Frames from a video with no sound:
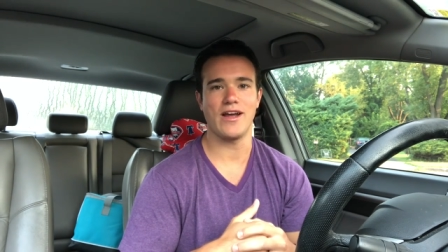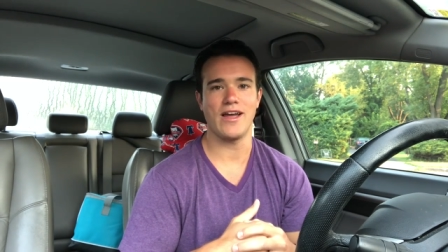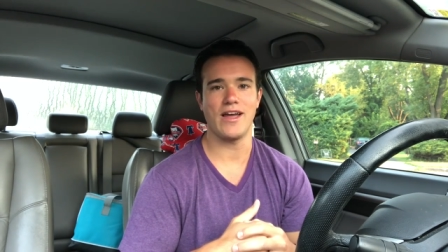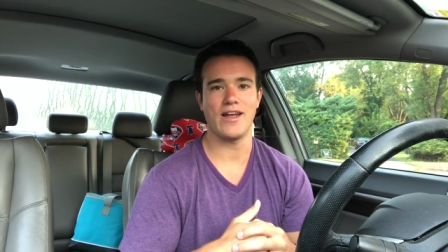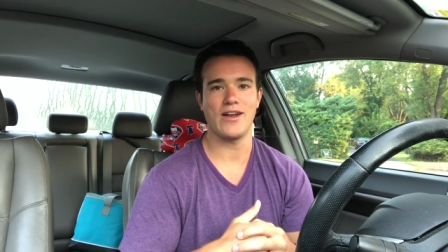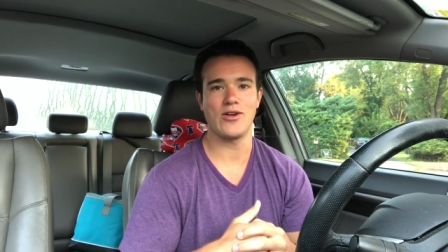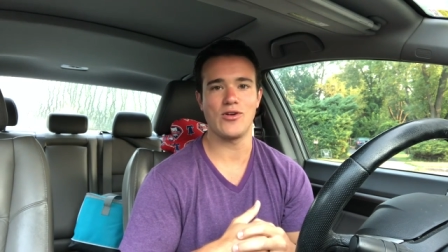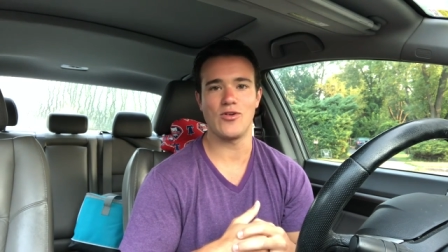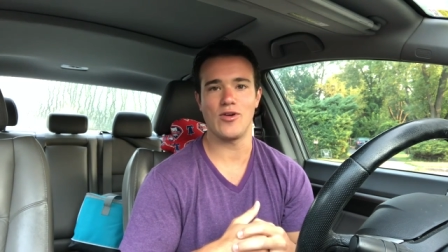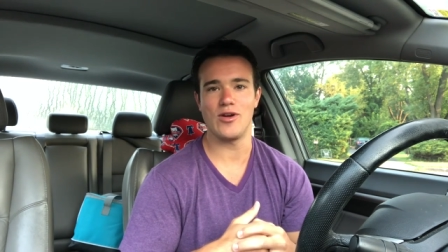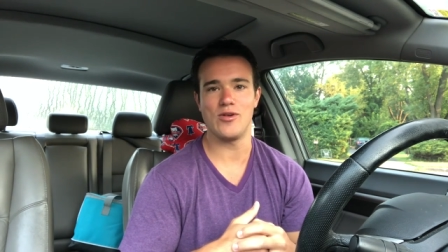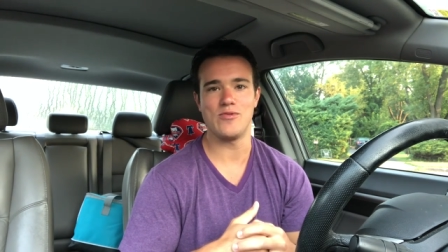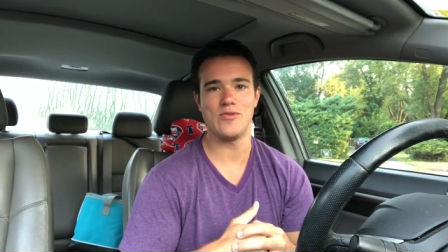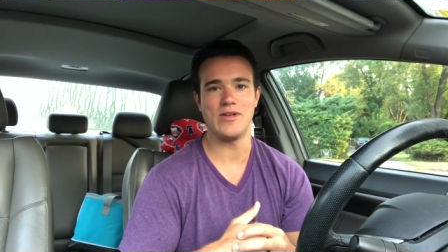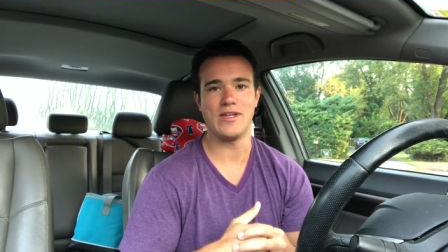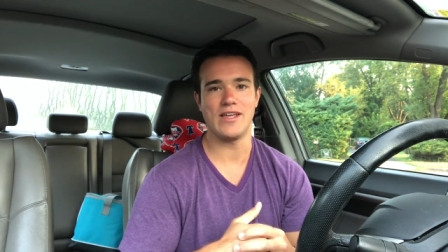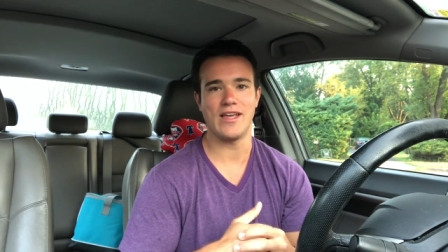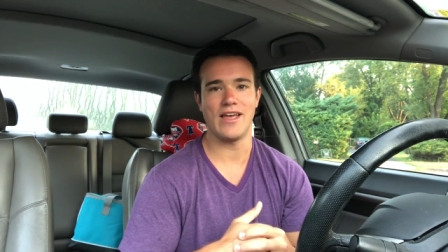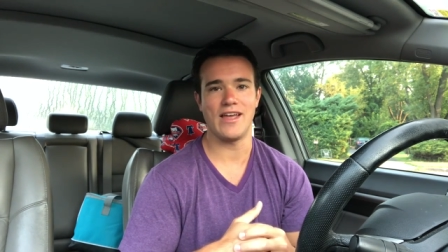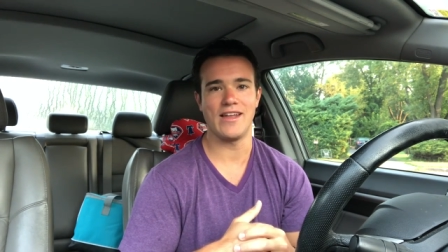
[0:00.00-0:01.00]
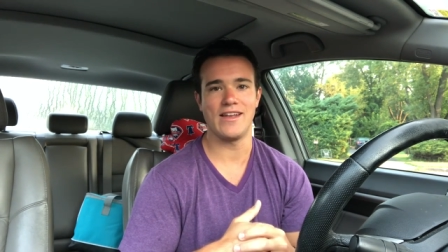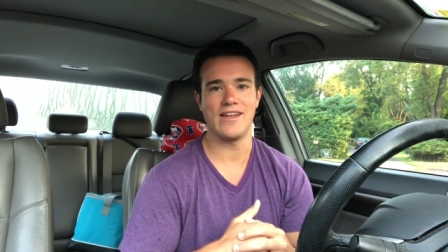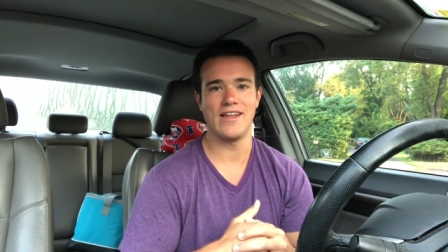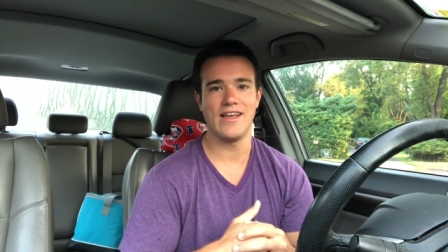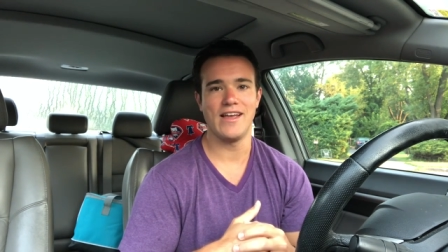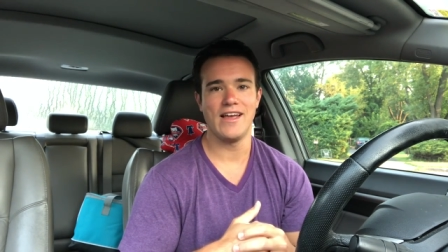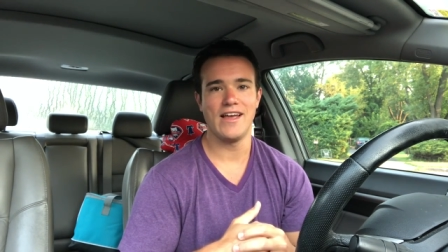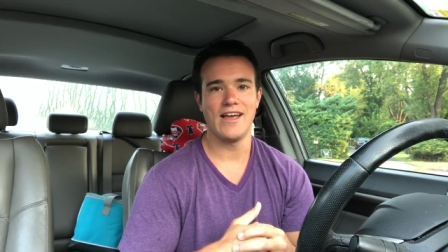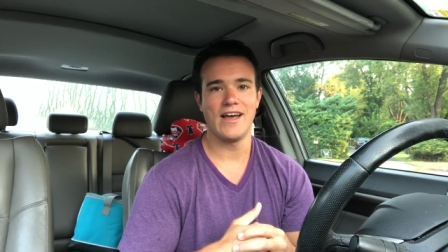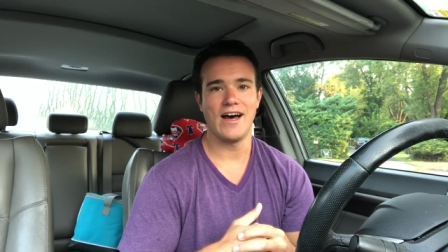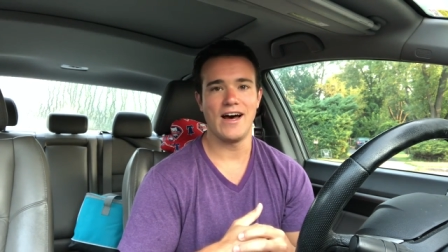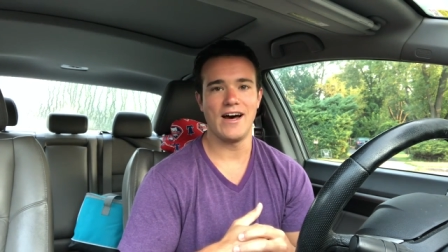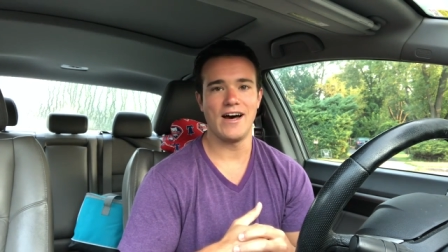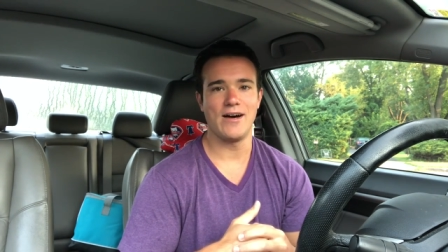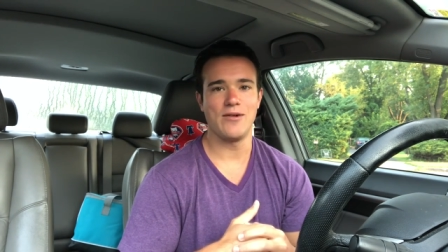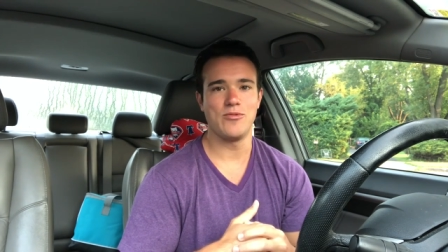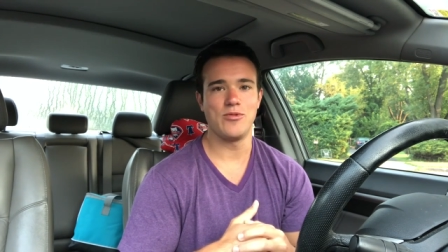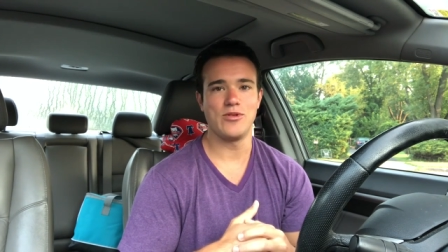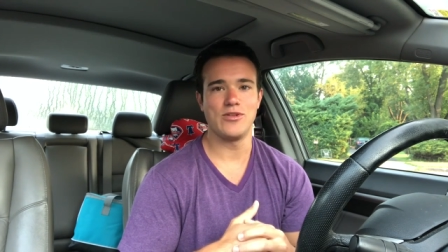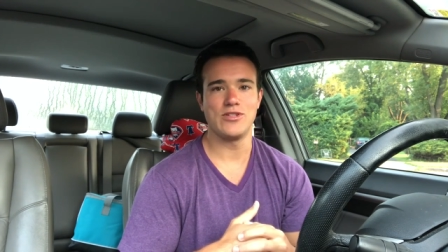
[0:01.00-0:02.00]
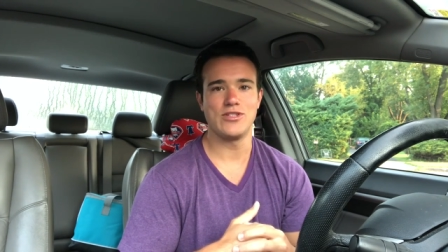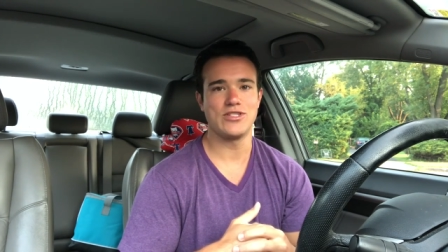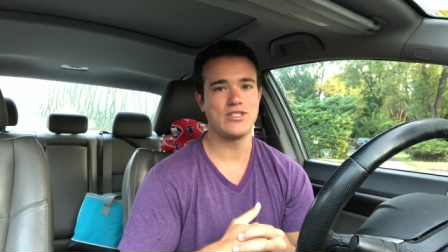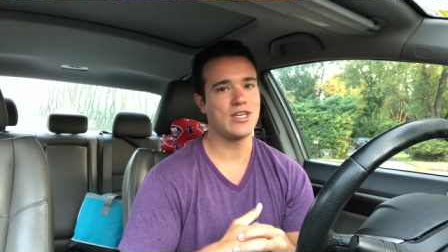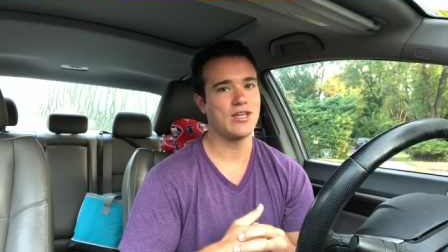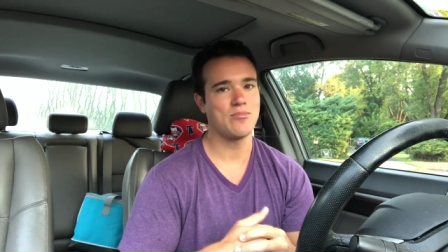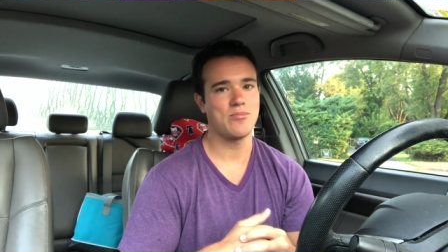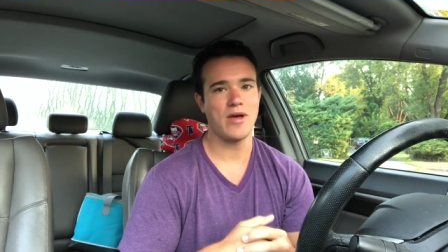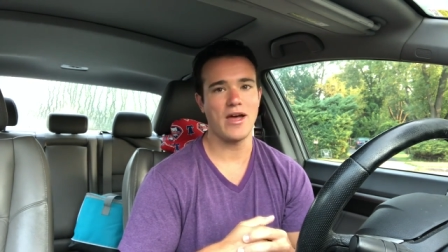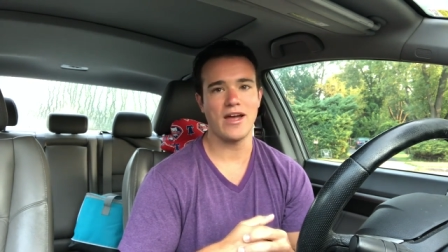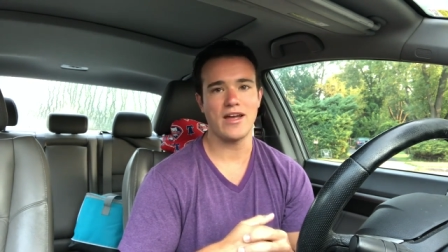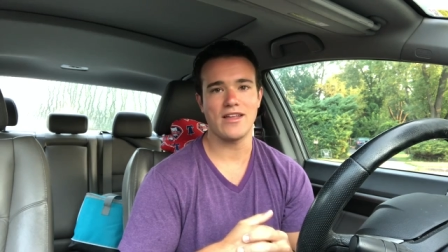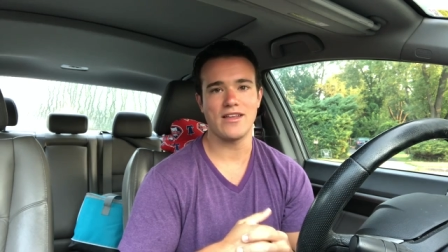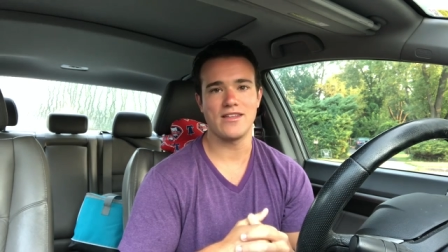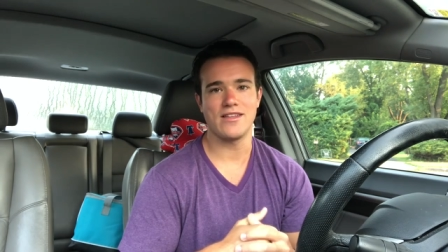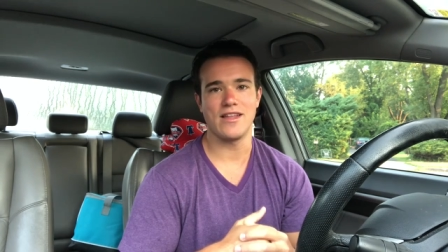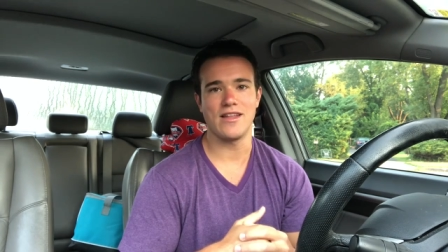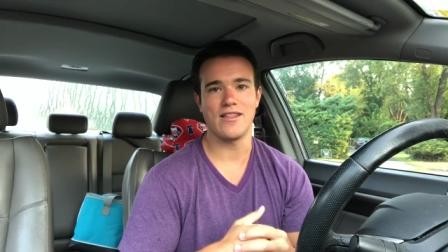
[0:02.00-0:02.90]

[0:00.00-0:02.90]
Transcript: I had a great weekend, really just kicked back,